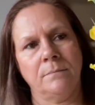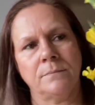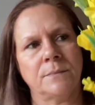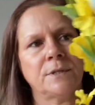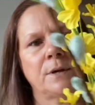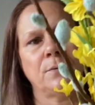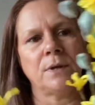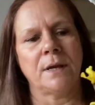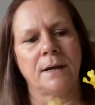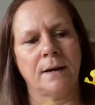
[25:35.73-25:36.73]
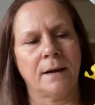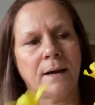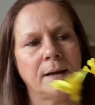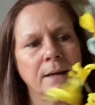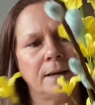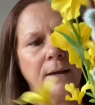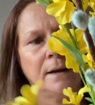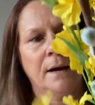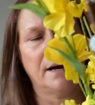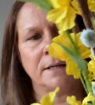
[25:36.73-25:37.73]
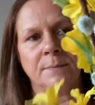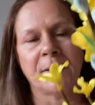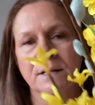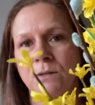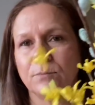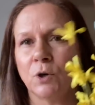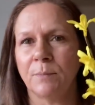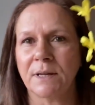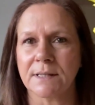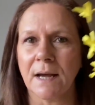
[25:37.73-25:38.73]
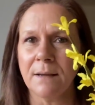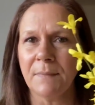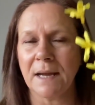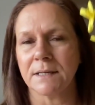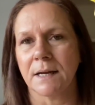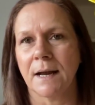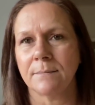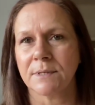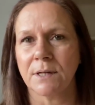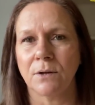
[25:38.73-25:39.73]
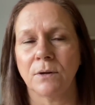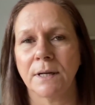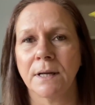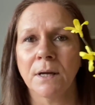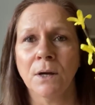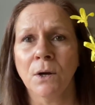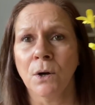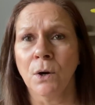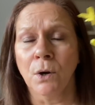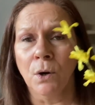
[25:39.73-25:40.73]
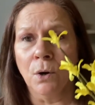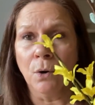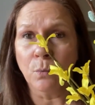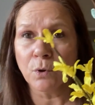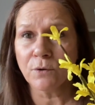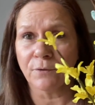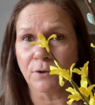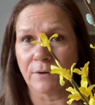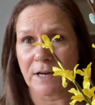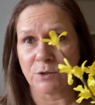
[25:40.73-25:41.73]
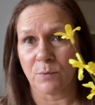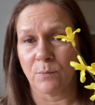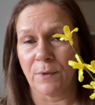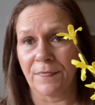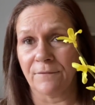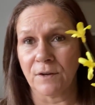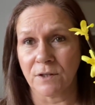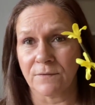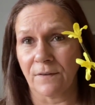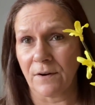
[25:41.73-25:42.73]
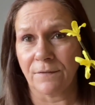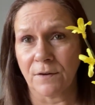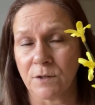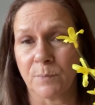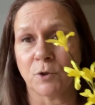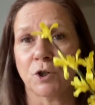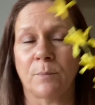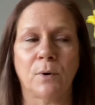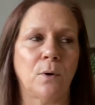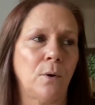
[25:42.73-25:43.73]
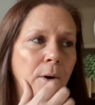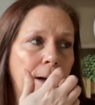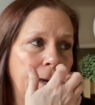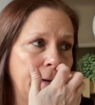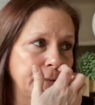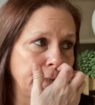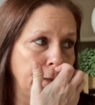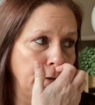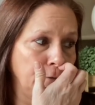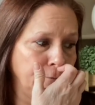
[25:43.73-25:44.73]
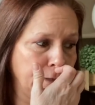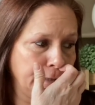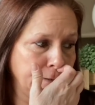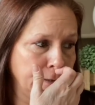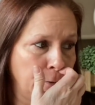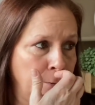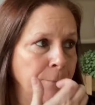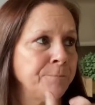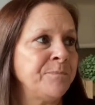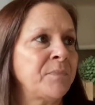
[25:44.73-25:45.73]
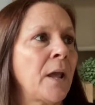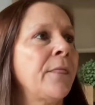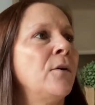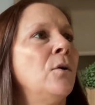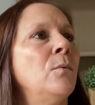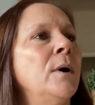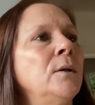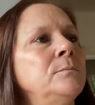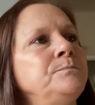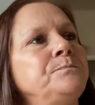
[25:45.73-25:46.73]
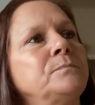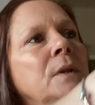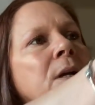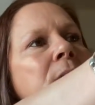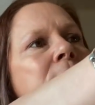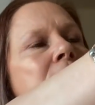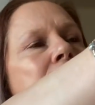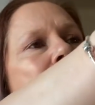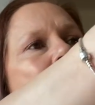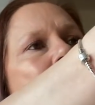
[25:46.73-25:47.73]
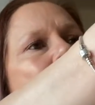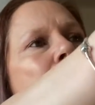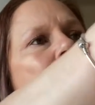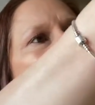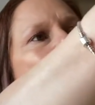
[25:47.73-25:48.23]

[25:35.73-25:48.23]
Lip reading: So yeah, I had to buy some more because I made an absolutely wonderful arrangement with the very first bunch I bought. I absolutely loved it. So I thought, well, I need to get some more.